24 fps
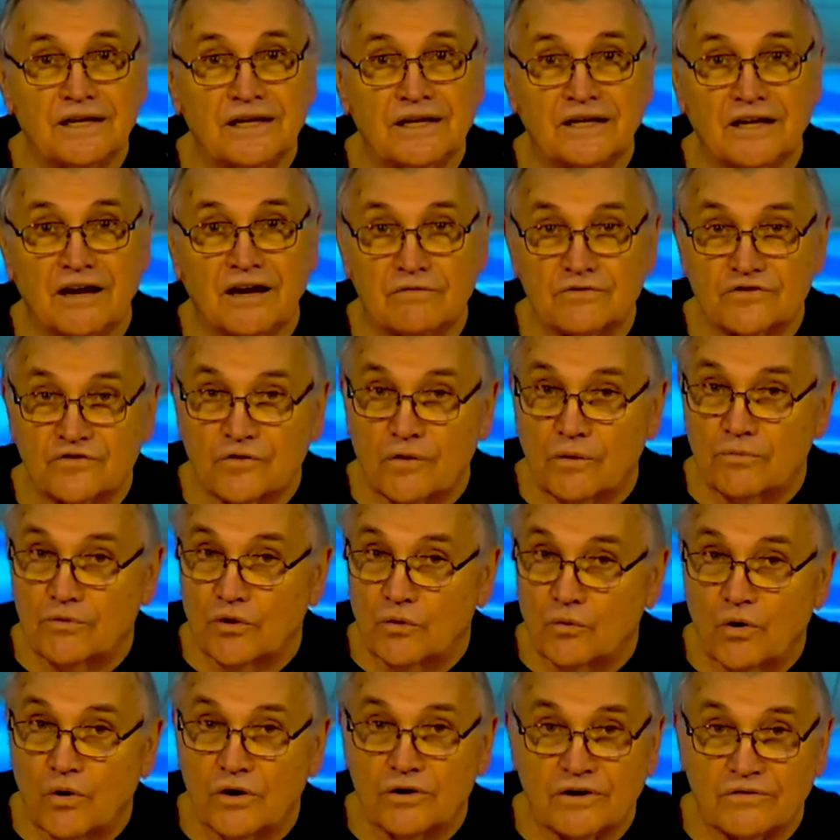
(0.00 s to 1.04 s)
comes from the
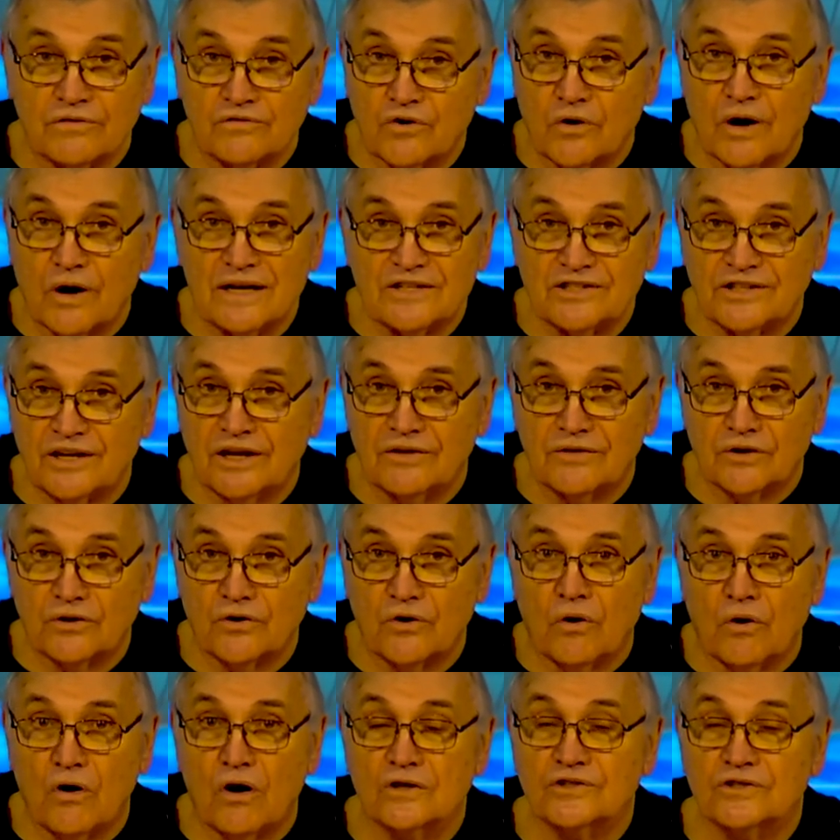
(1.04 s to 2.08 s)
work of Christ on the
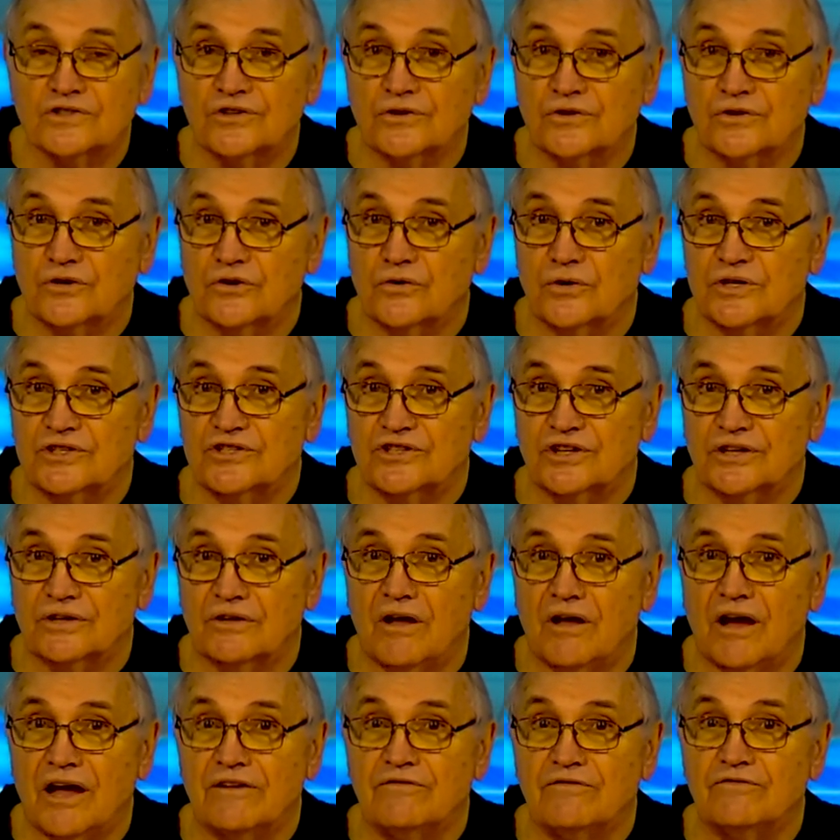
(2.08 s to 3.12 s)
cross to the Christian
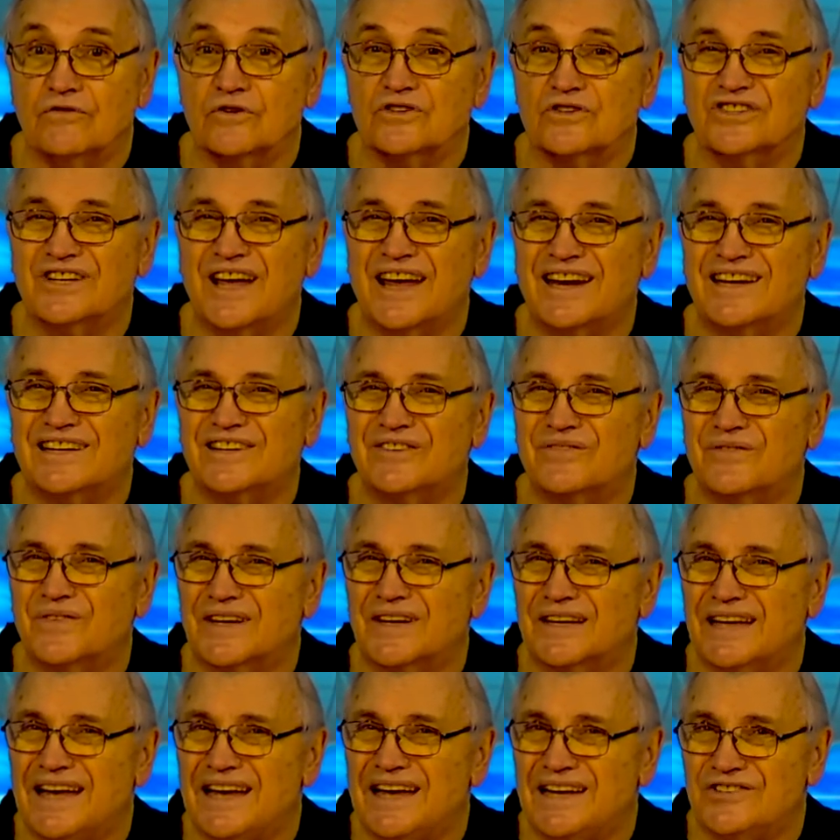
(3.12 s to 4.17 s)
life for
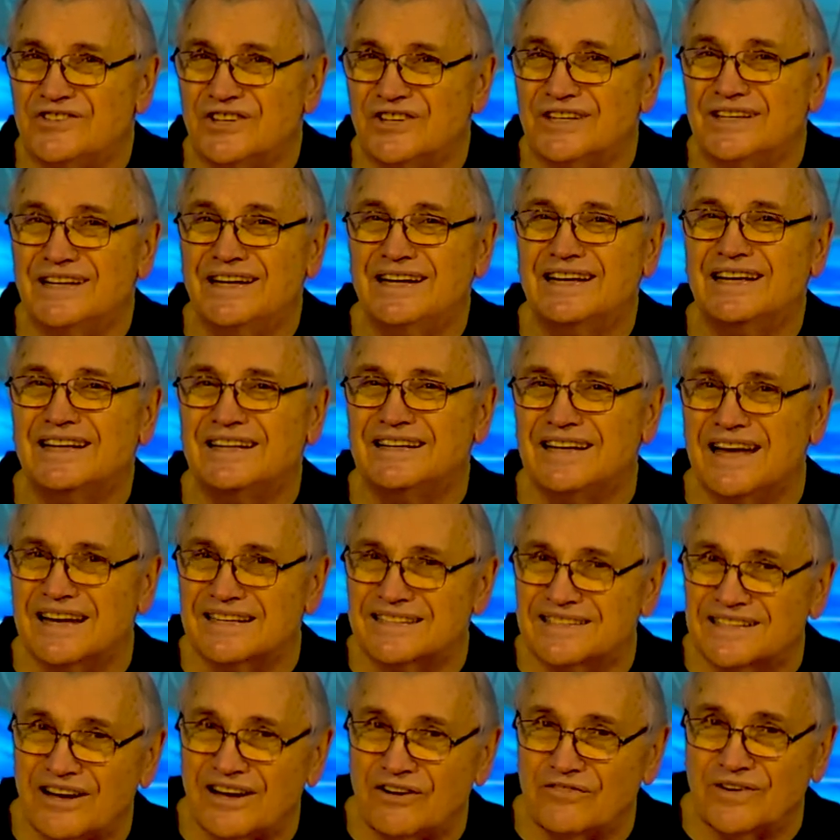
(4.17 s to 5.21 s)
sanctification, not
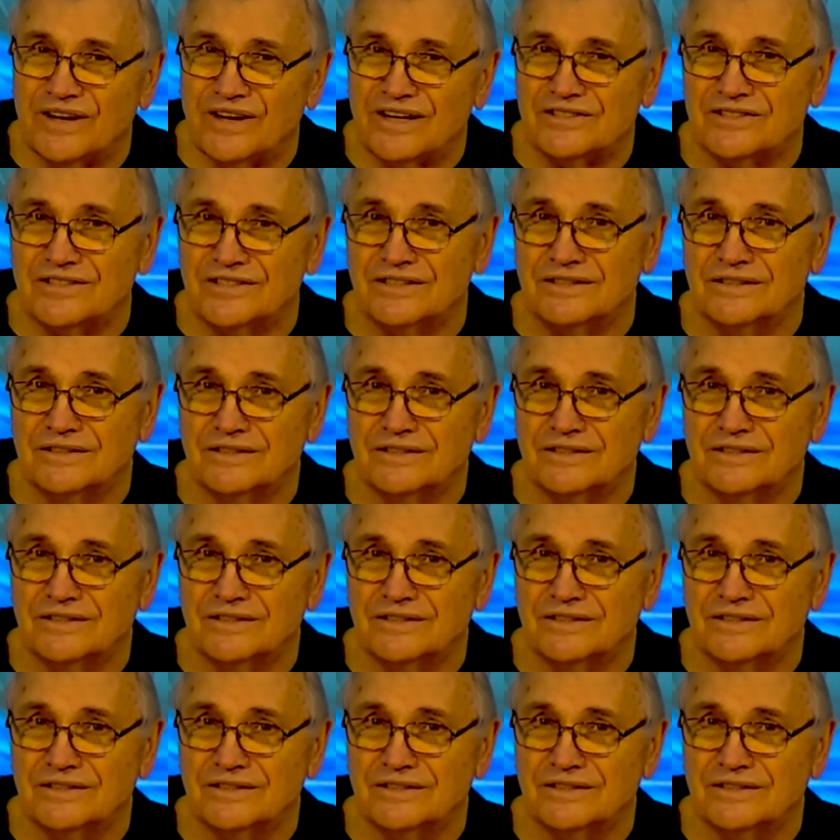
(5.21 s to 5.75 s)
salvation,